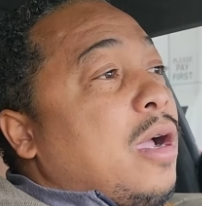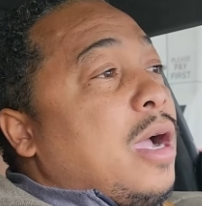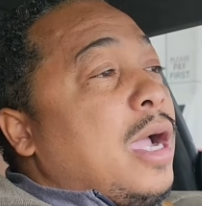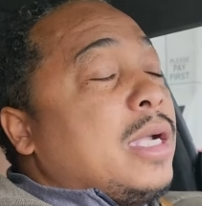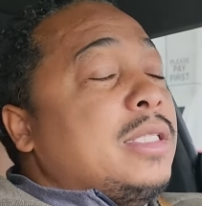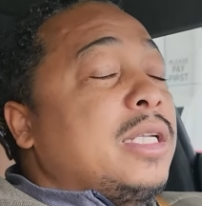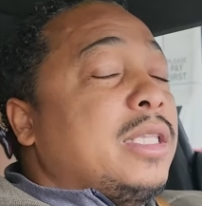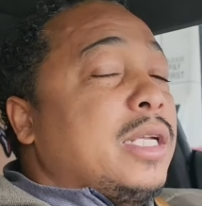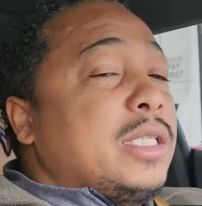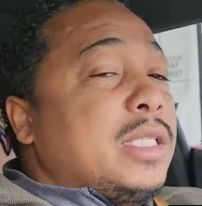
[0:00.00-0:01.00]
I can sit
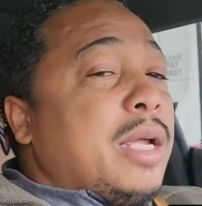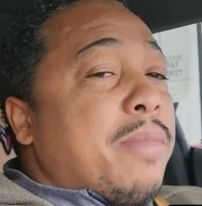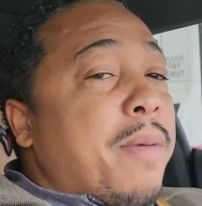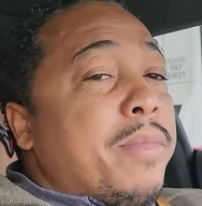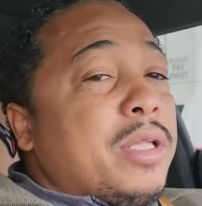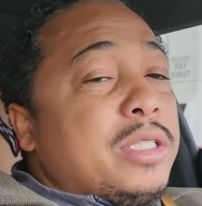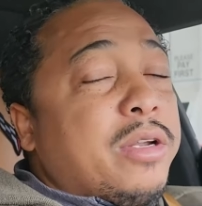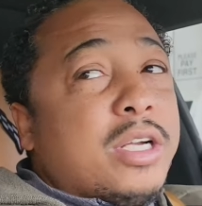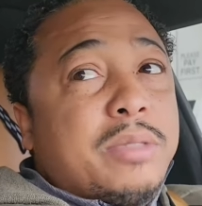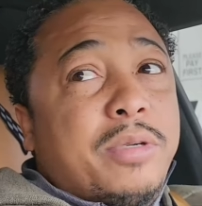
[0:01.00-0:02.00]
there and say my
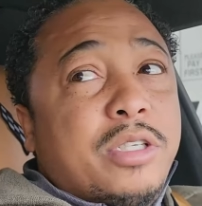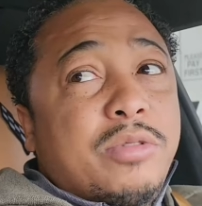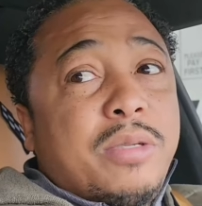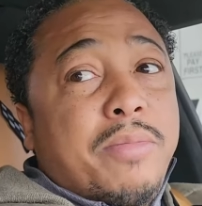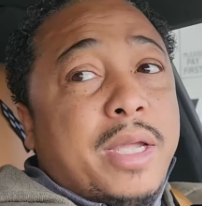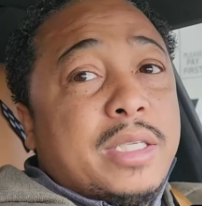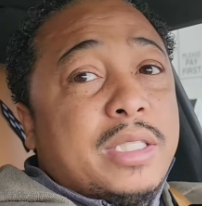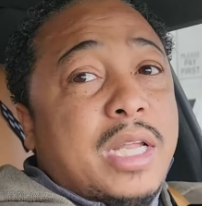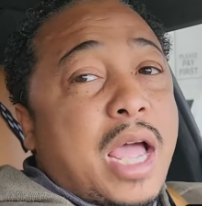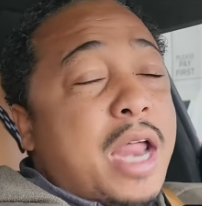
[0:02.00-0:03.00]
military experience was
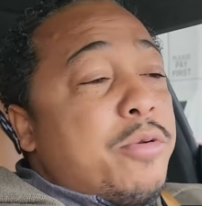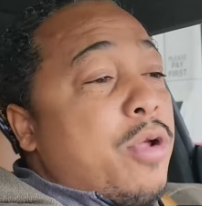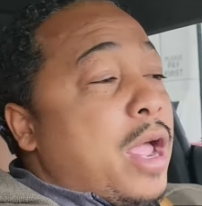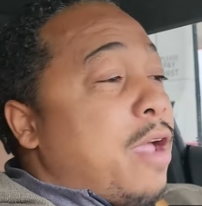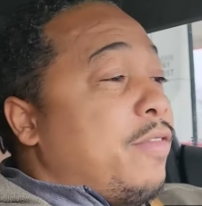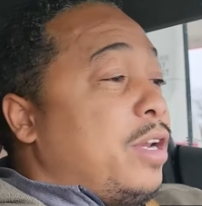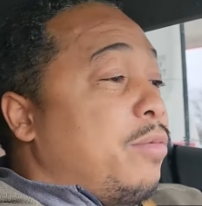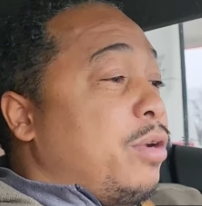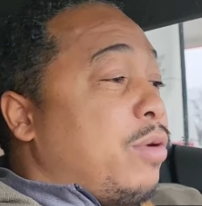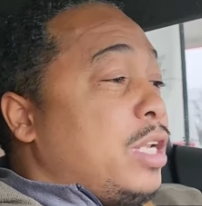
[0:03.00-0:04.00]
amazing. I do not have any
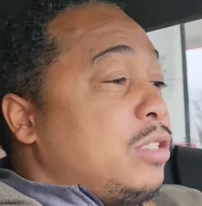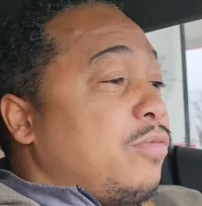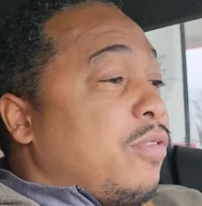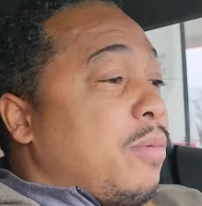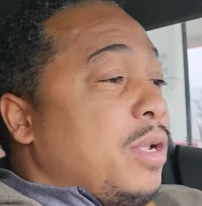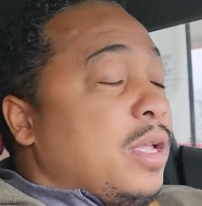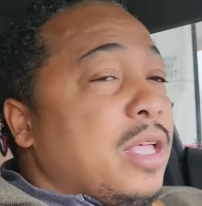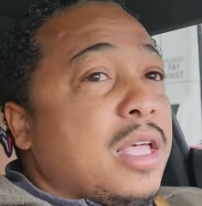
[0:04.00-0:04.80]
regrets from it.